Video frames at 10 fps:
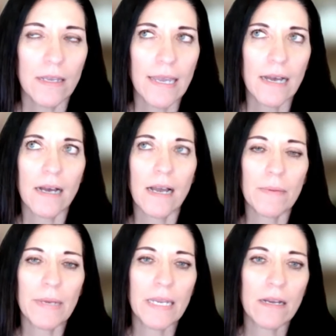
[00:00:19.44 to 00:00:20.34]
Yeah, I
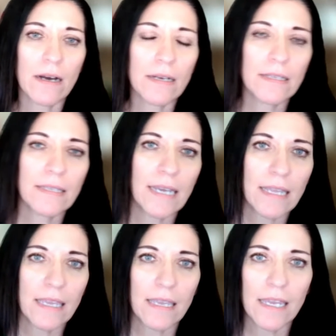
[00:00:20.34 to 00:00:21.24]
mean, honestly, I
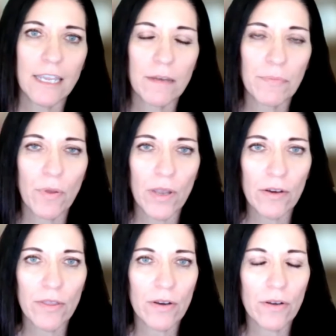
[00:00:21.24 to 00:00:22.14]
think any
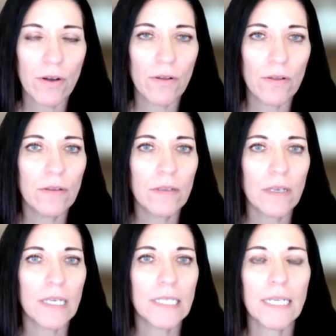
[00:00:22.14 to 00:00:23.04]
employer, their goal
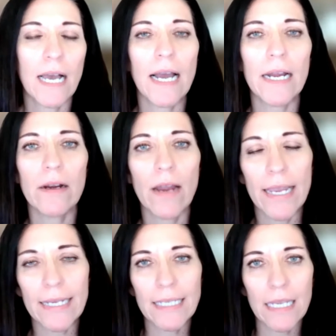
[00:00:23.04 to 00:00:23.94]
is to hire
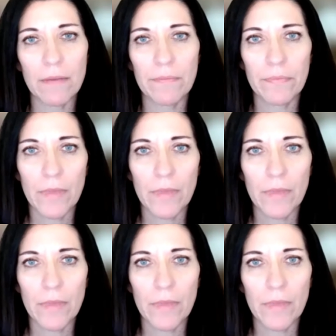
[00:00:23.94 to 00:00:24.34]
a team,